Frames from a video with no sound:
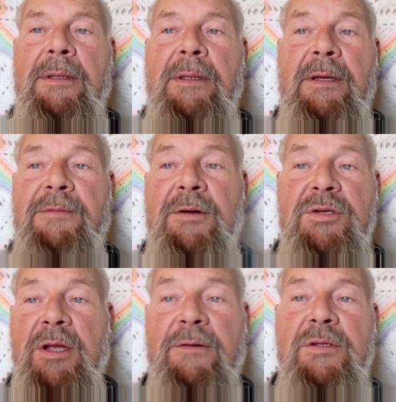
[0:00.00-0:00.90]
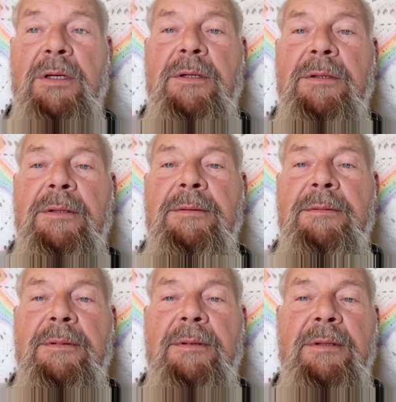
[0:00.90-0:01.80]
If they're self-centered,
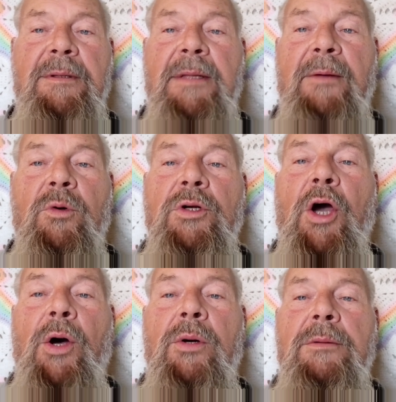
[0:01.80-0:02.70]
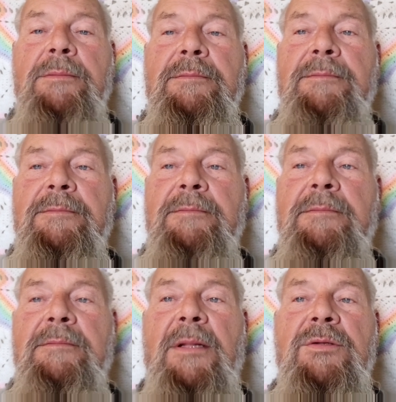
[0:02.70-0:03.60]
they will go.
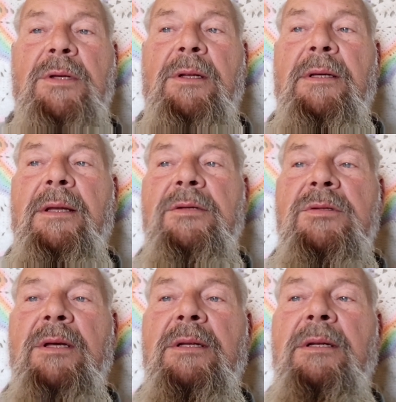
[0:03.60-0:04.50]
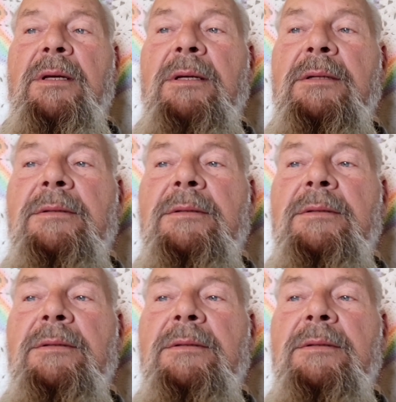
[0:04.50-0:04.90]
That's all I got to say today.